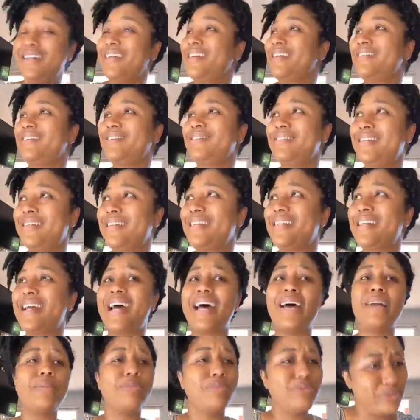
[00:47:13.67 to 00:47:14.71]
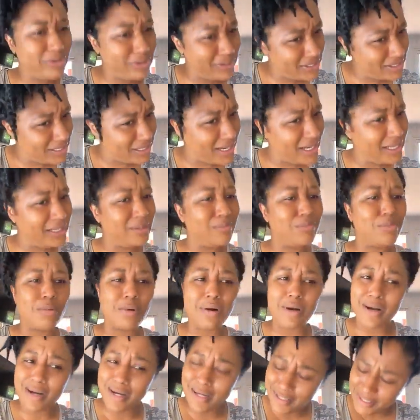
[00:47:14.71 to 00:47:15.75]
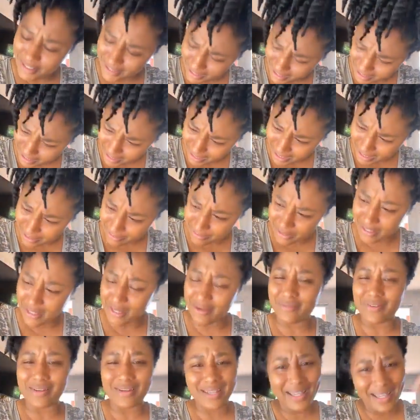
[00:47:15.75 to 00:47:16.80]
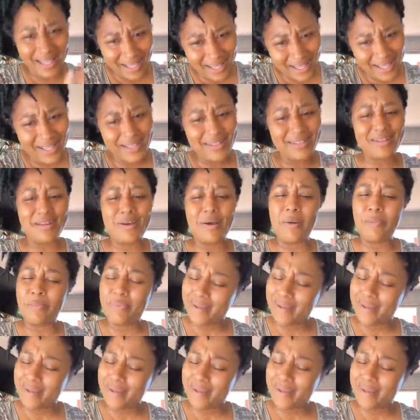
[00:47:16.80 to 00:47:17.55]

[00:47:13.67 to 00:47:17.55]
she did not appreciate LeBron James giving his